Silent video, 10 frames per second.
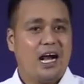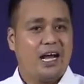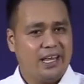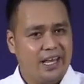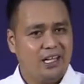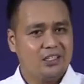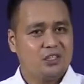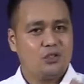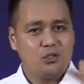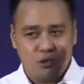I held
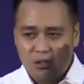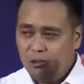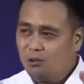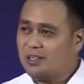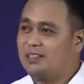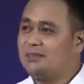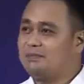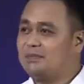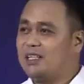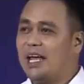to the Lord
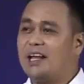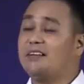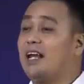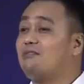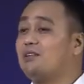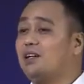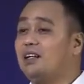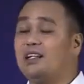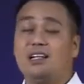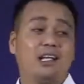and
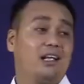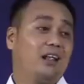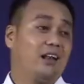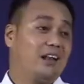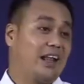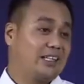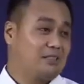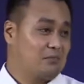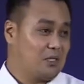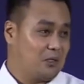never let
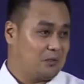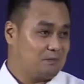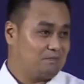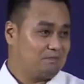him go.